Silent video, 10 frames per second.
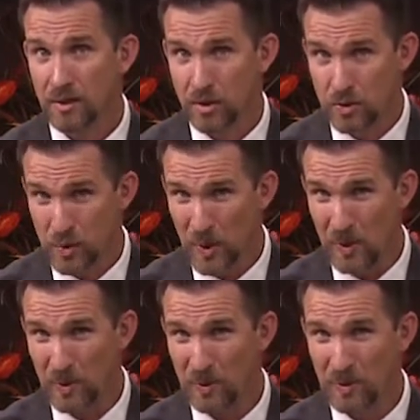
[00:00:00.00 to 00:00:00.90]
the
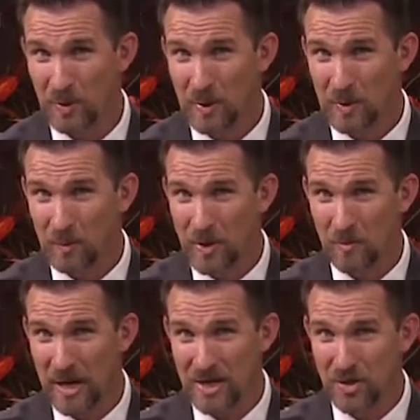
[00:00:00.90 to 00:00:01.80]
truth will
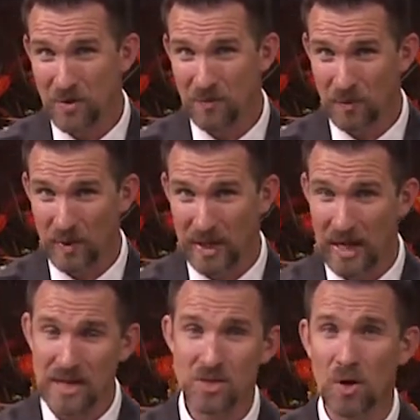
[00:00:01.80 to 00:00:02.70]
make you free. And
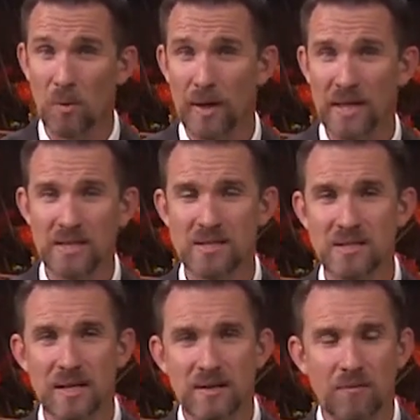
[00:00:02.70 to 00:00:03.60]
as
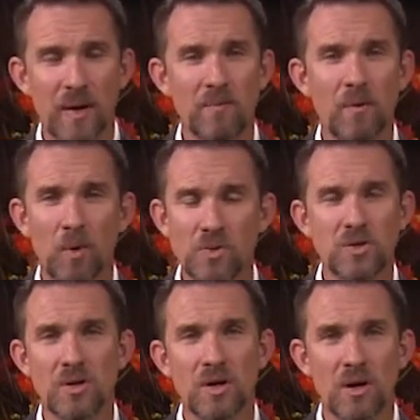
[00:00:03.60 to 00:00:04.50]
always, friend, we
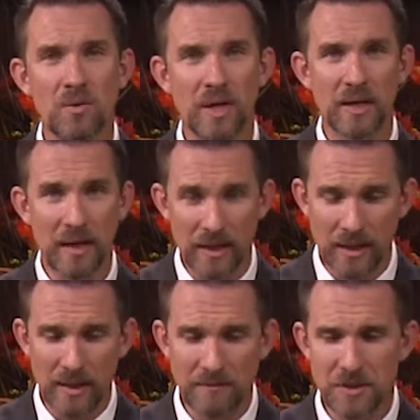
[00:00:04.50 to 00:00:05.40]
want you to know that God
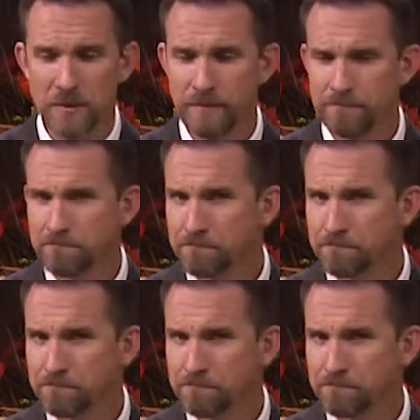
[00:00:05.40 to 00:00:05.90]
loves you